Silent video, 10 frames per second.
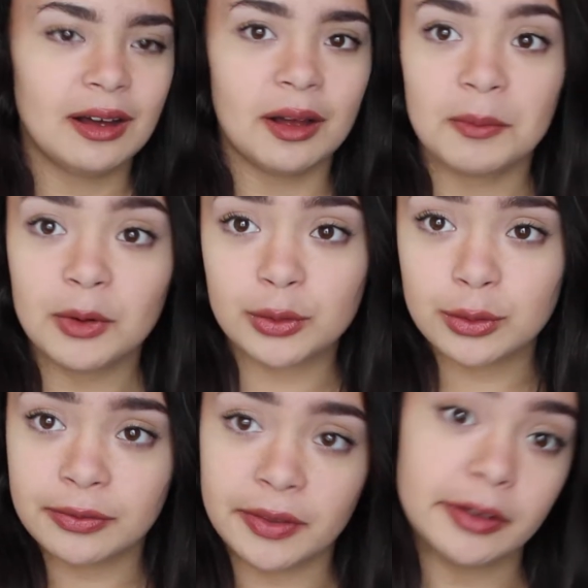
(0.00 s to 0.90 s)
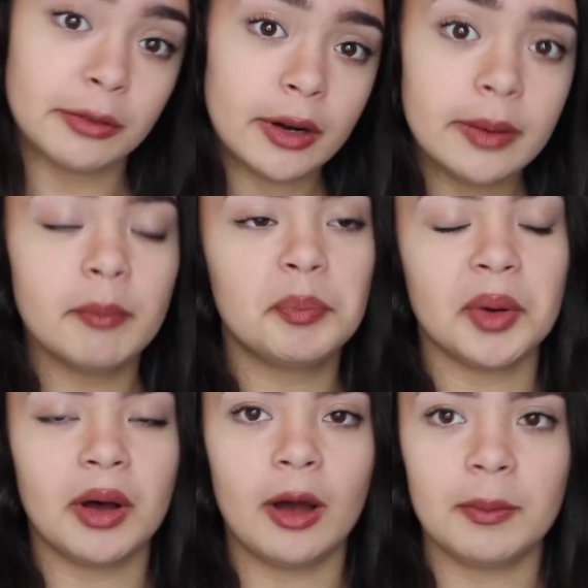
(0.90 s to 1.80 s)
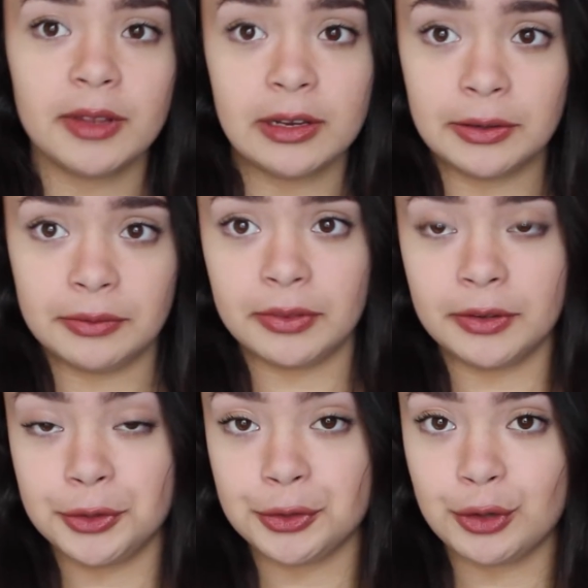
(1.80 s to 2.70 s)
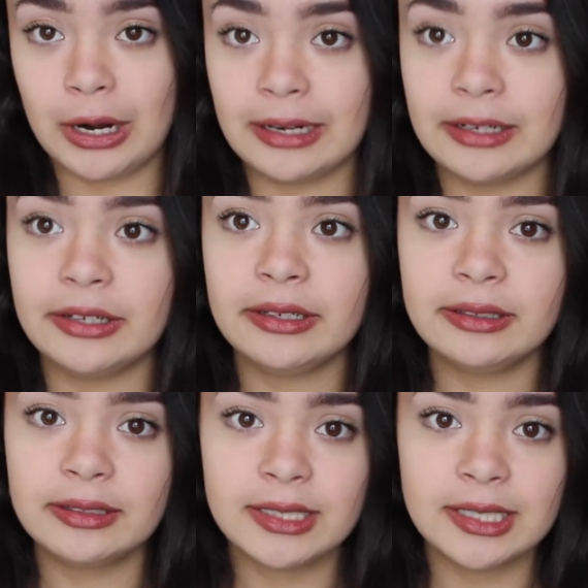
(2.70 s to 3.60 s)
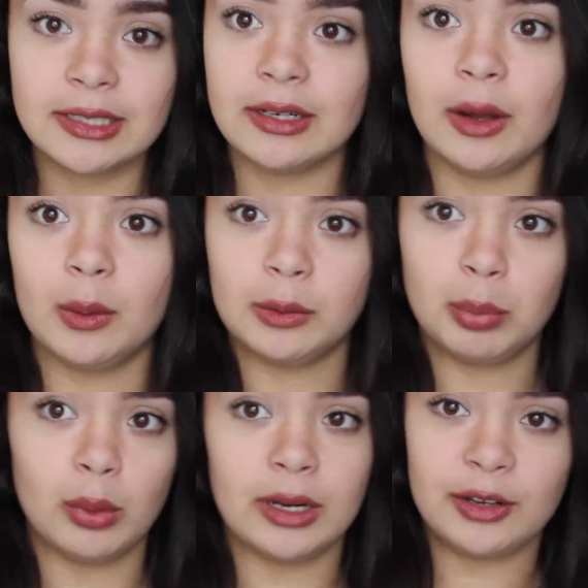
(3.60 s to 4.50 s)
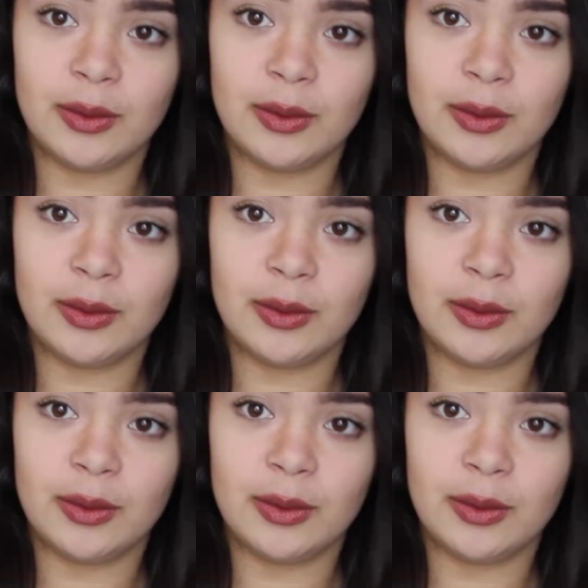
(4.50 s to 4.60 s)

I'm not sure if this is right, but I'm the year of the dragon. I was born in